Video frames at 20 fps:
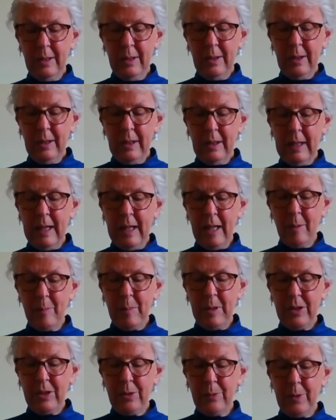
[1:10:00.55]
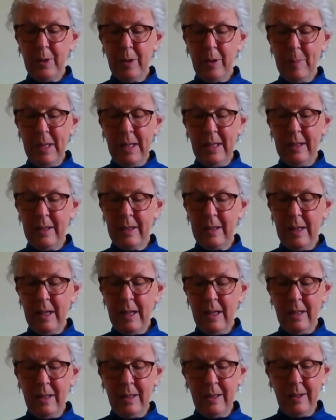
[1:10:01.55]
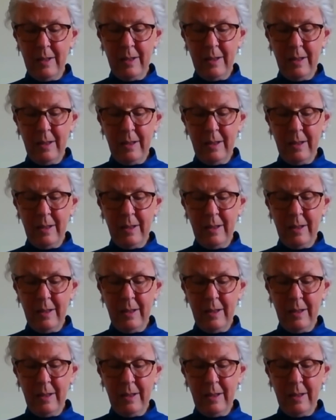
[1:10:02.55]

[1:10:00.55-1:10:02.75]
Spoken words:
the climate of your mind and heart.